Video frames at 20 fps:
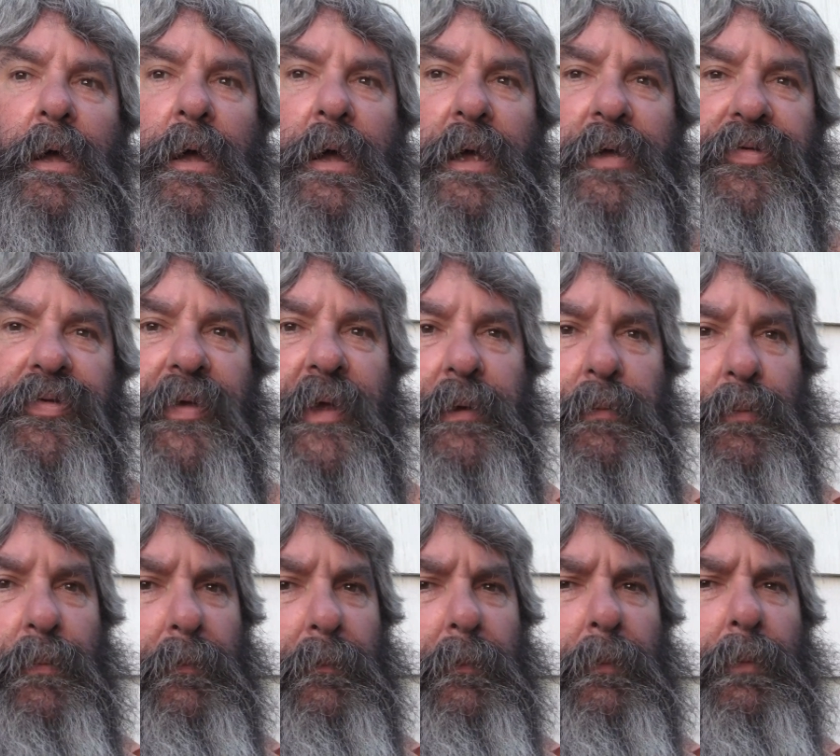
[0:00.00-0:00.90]
I sit
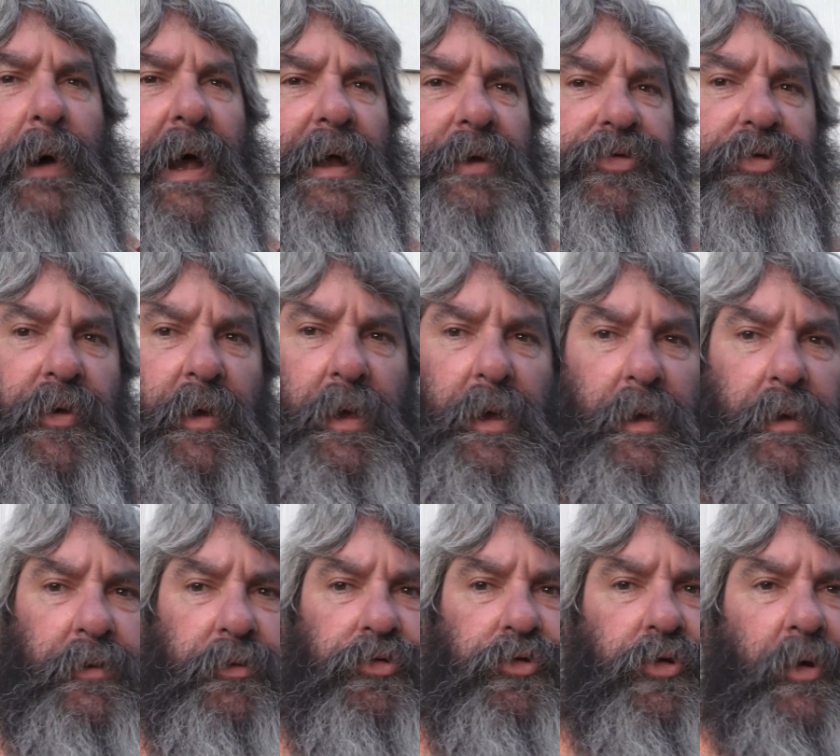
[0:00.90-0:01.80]
and watch uh,
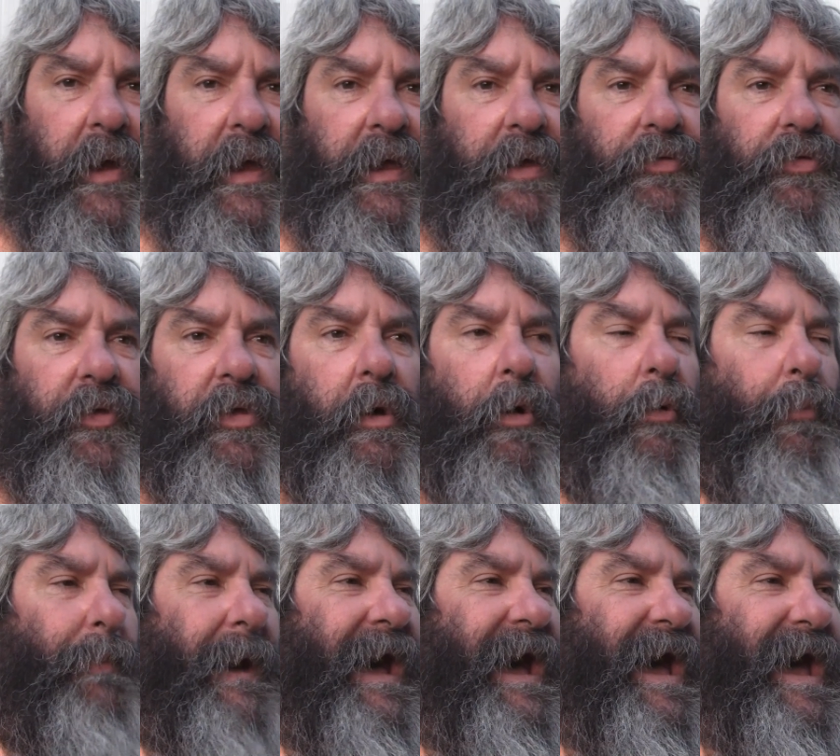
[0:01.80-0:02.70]
trains go
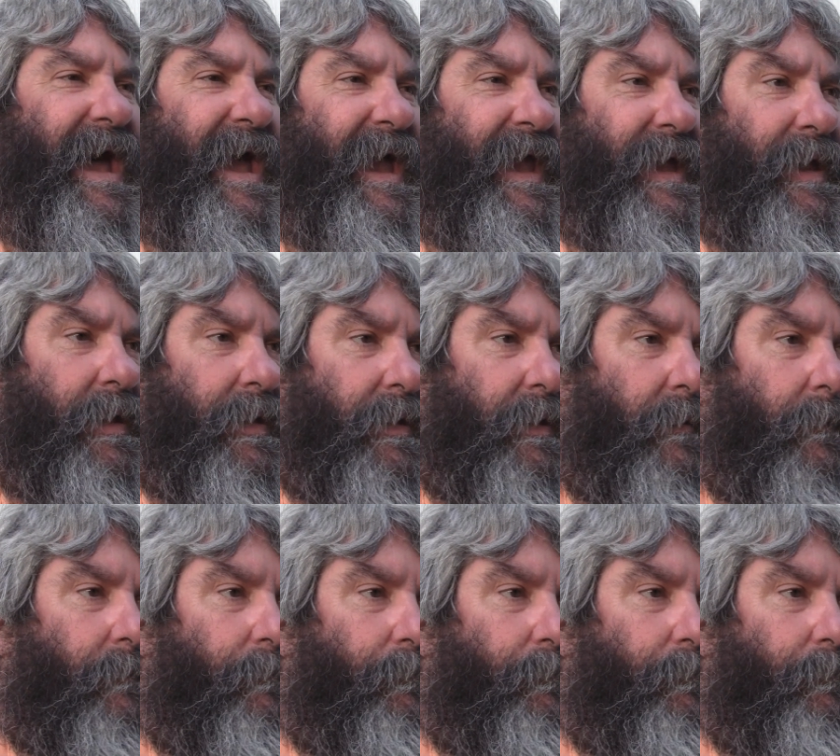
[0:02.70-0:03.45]
by and